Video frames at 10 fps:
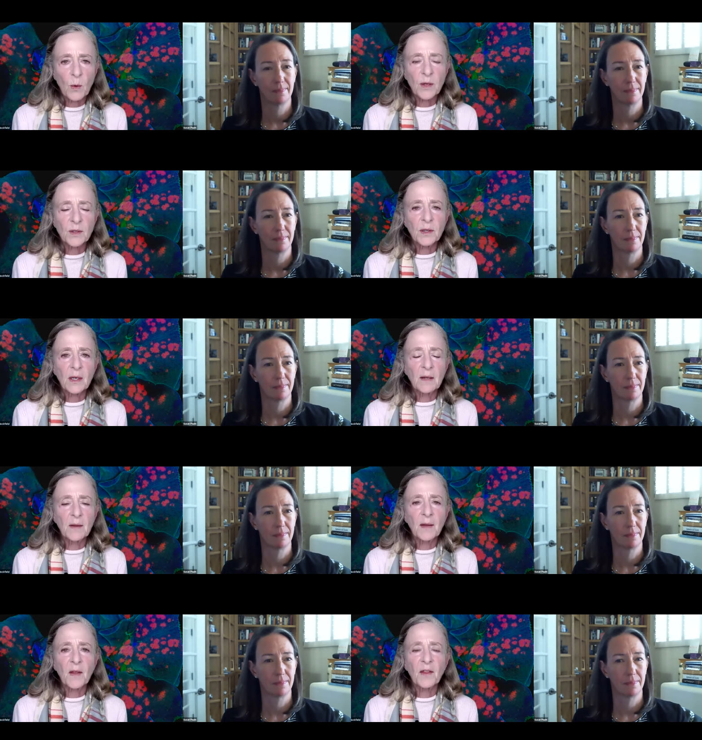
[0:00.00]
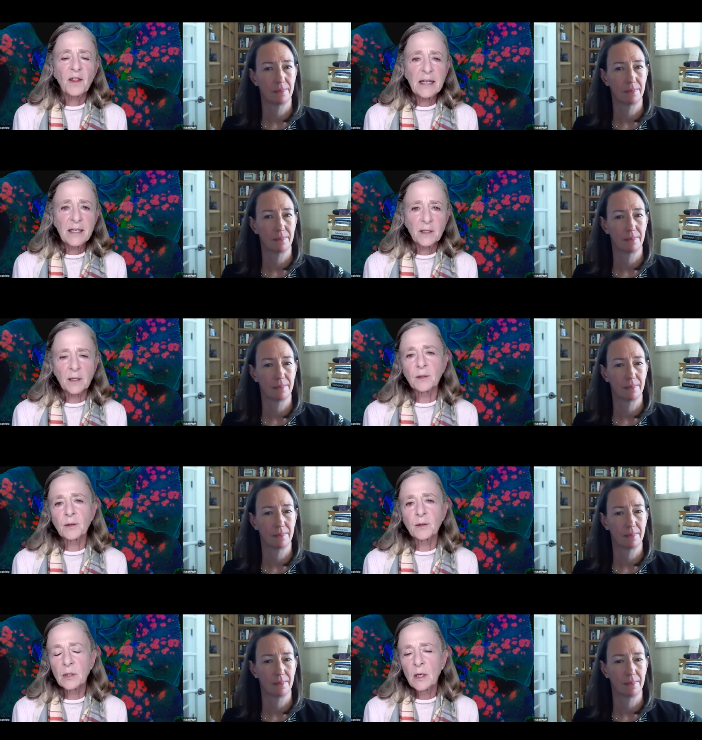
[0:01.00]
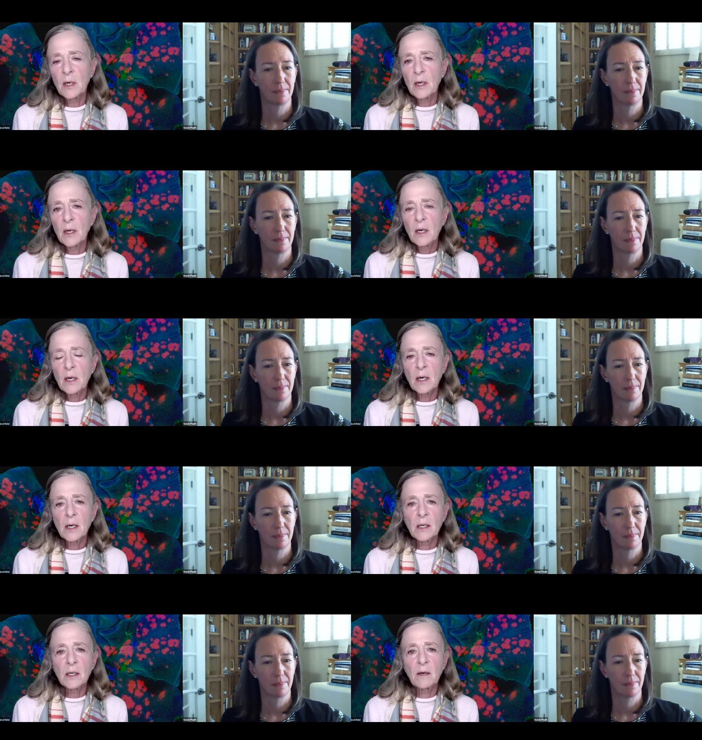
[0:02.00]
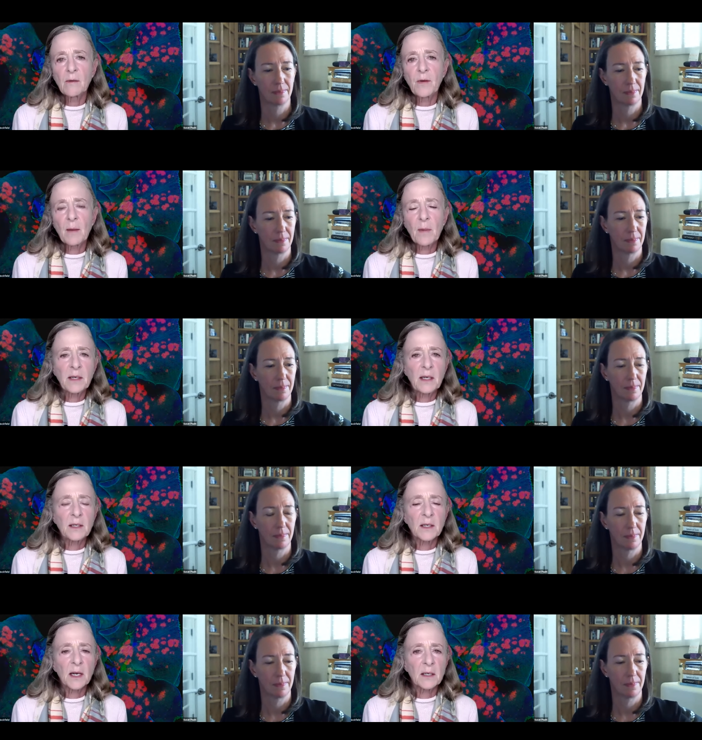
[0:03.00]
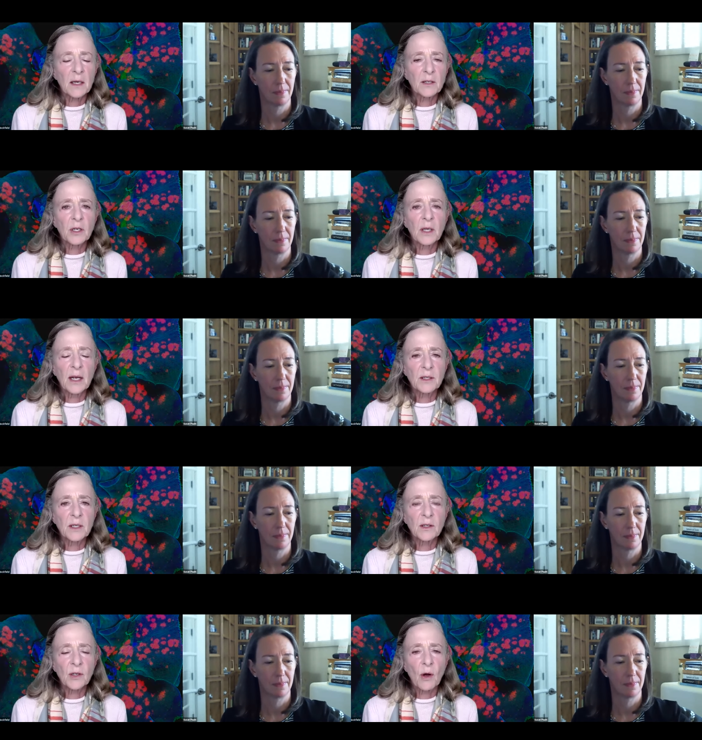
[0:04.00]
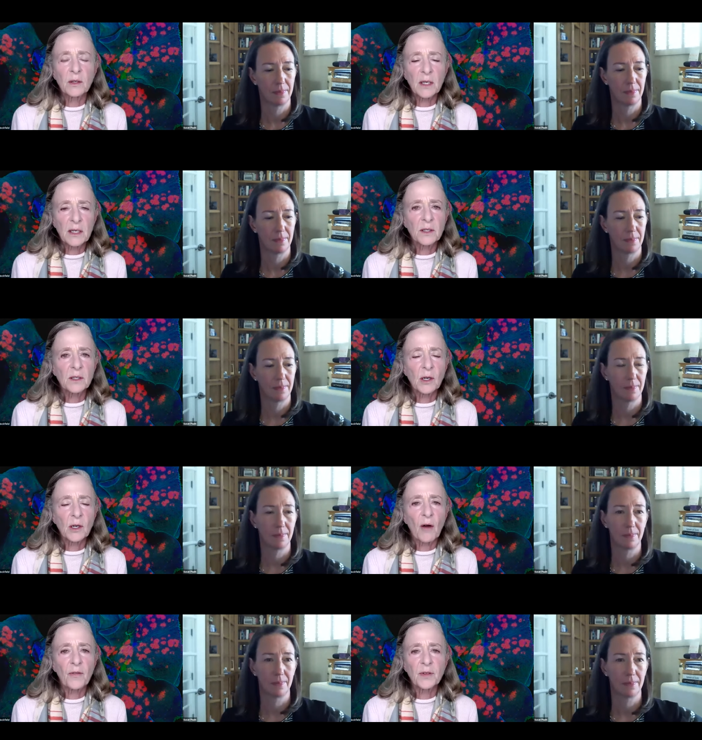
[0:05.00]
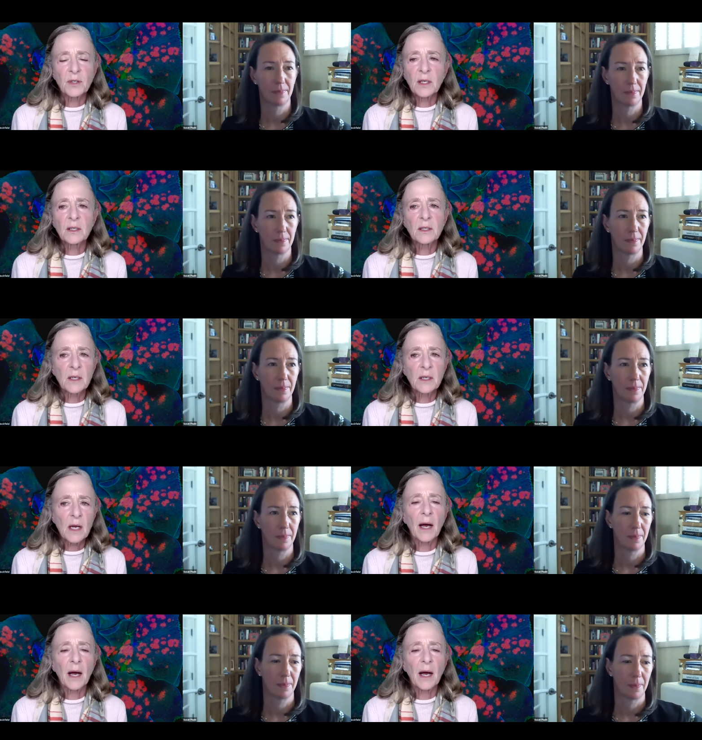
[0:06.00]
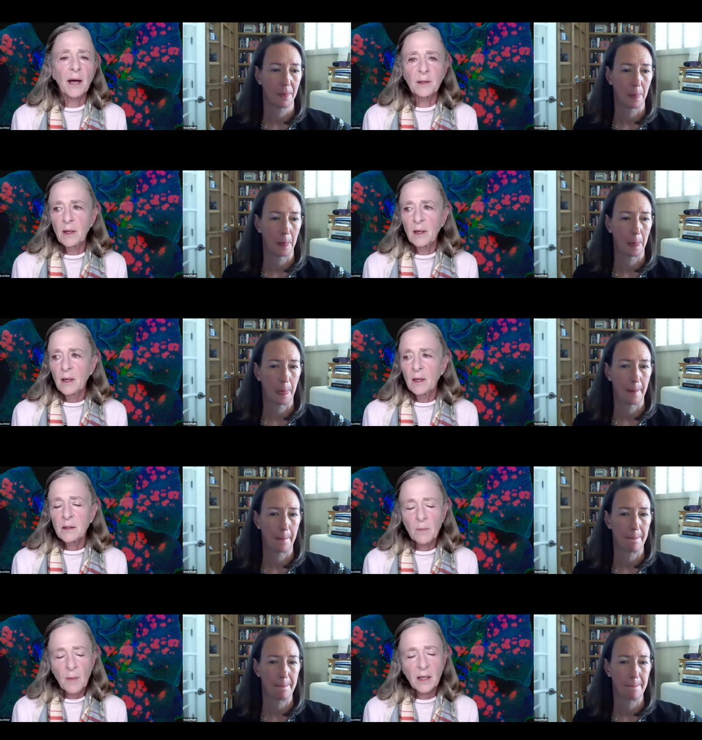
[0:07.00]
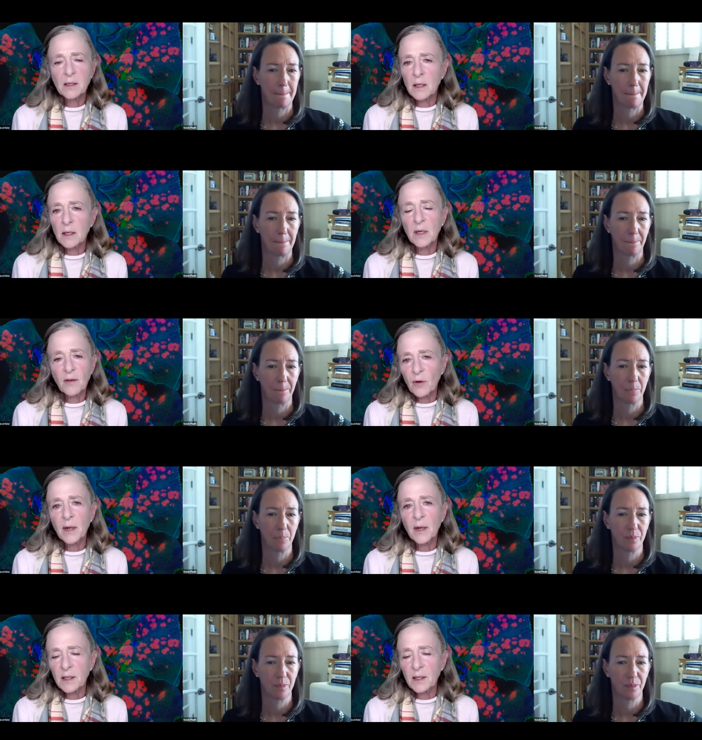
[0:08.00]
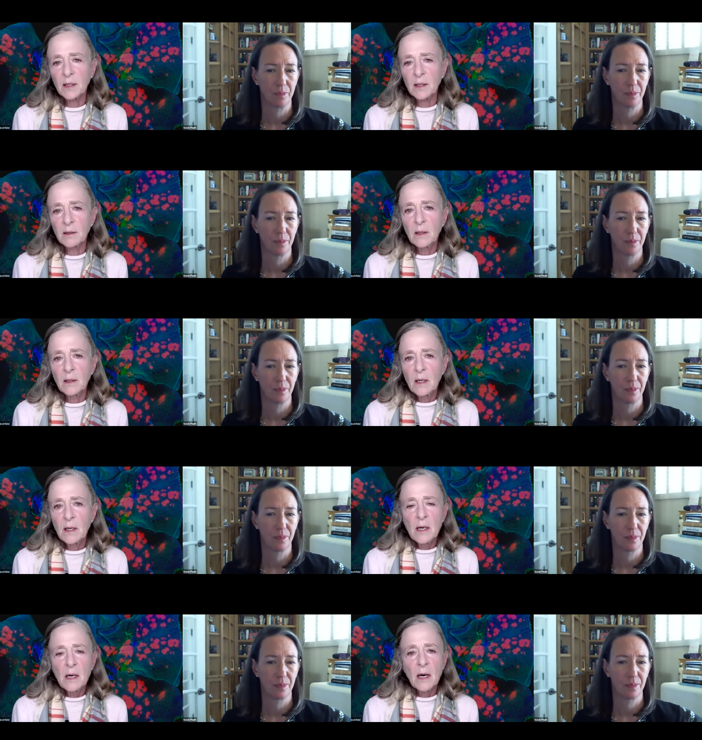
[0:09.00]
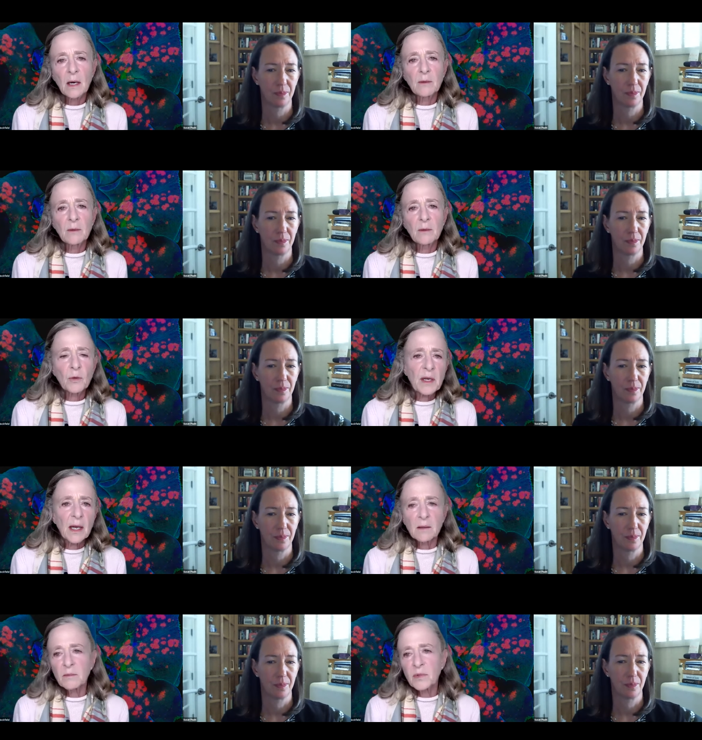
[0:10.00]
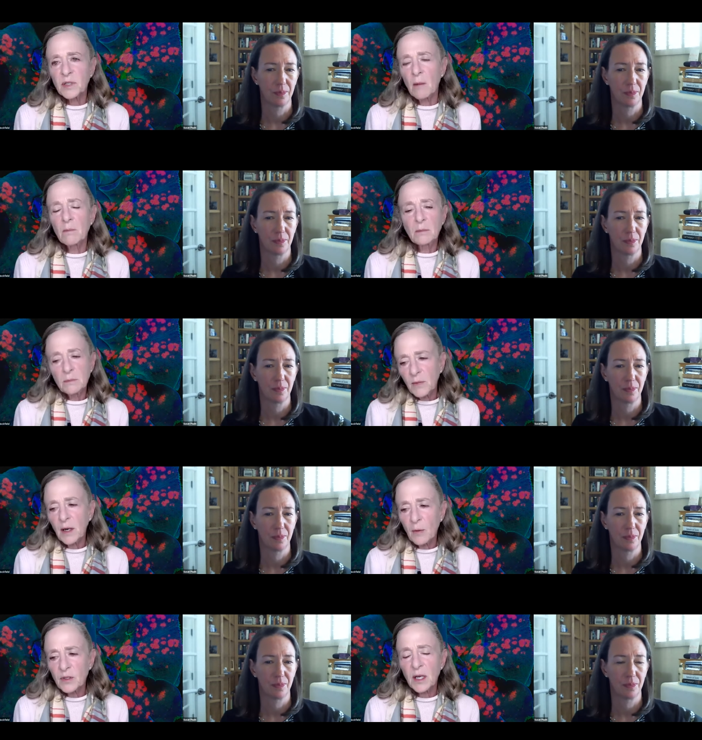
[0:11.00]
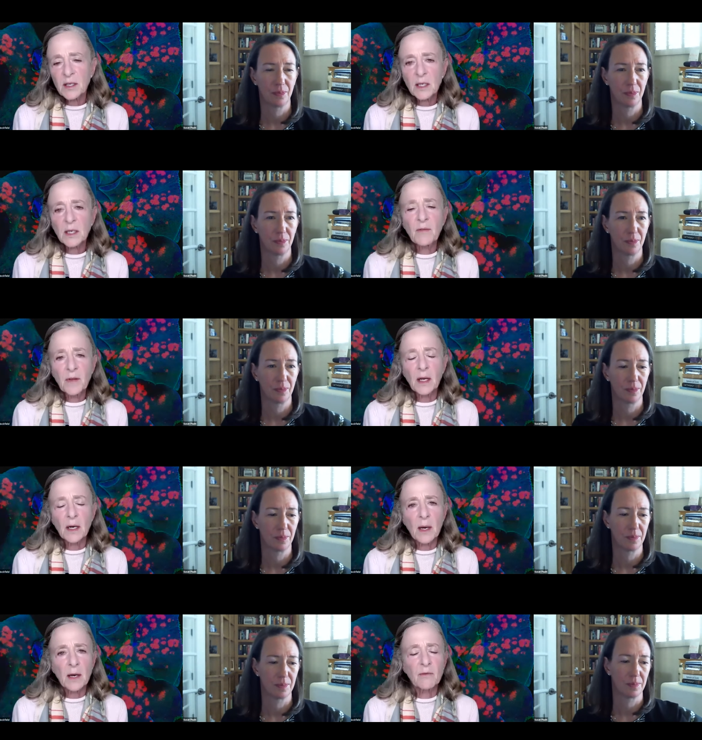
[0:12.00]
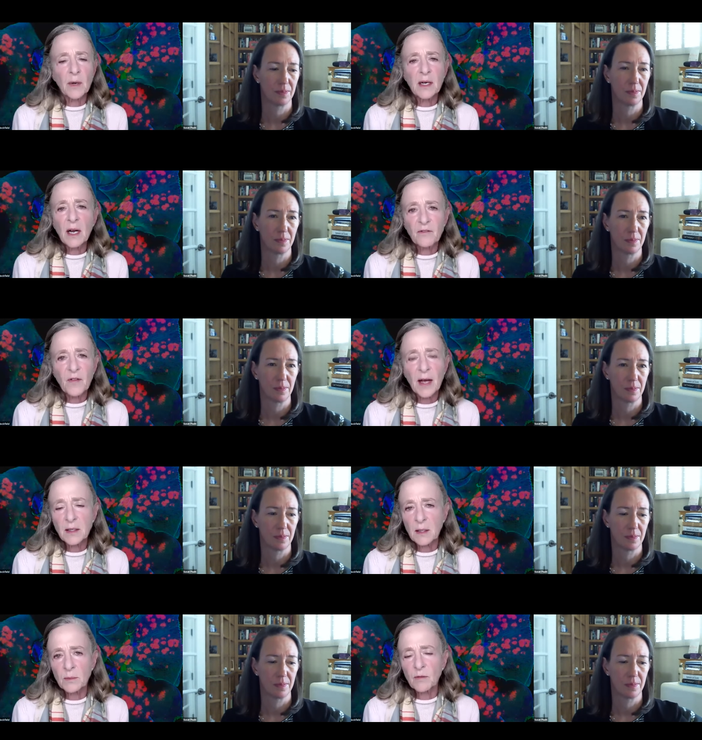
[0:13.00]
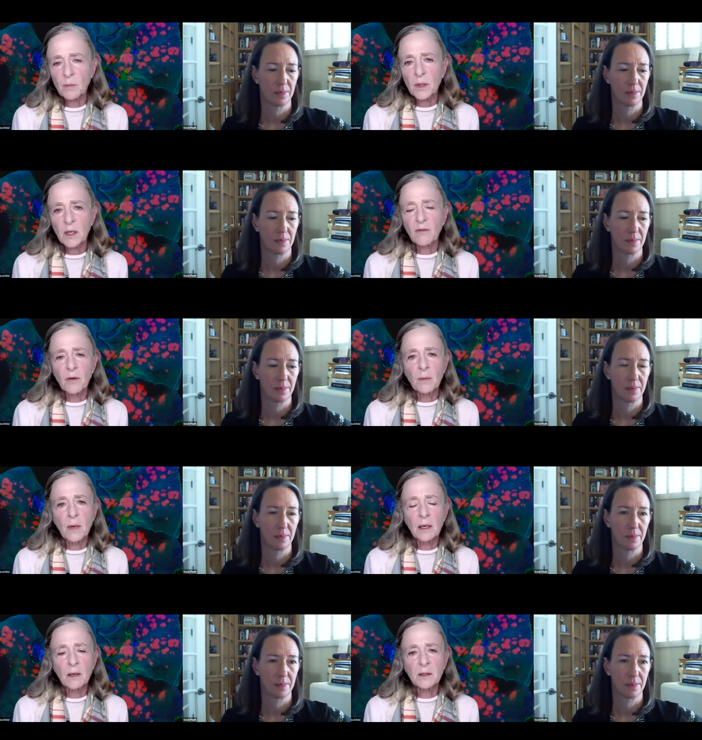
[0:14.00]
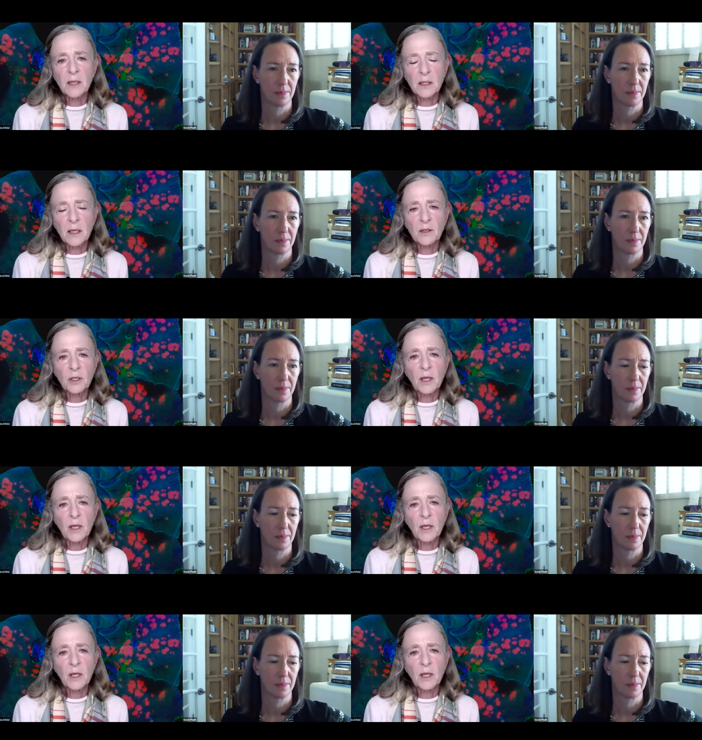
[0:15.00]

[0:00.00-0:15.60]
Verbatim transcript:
Speaker 1: was the, the, the thesis of MIT's technology license, licensing office is not to make a ton of money from MIT. Um, so we get some, I would say a significant amount of money, not vast sums of money from our technology